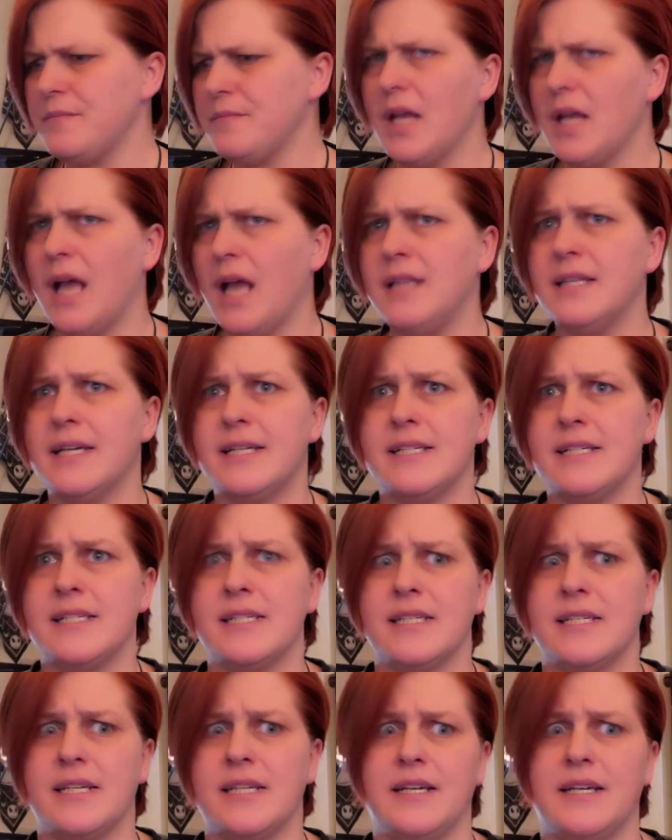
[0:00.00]
Let
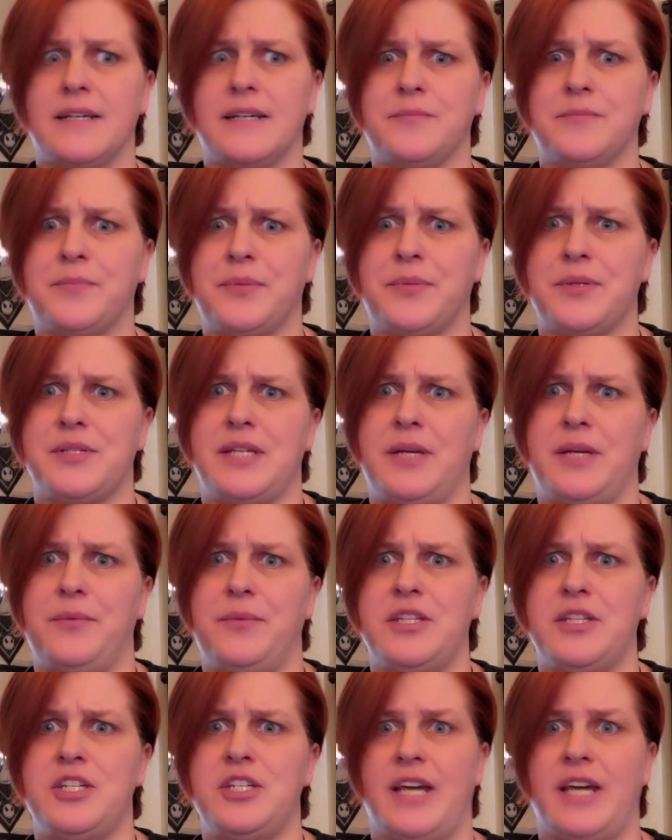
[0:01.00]
us proceed with
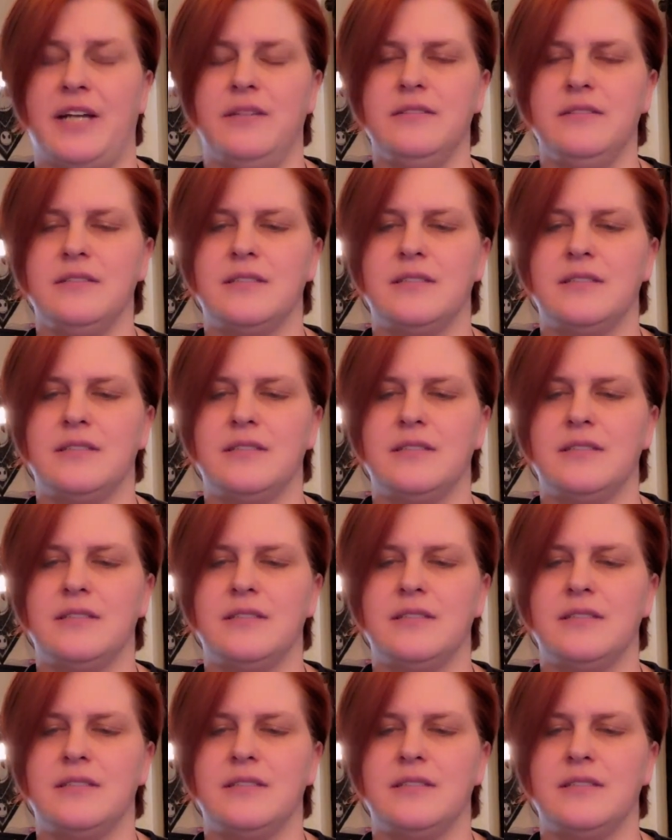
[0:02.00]
the channel.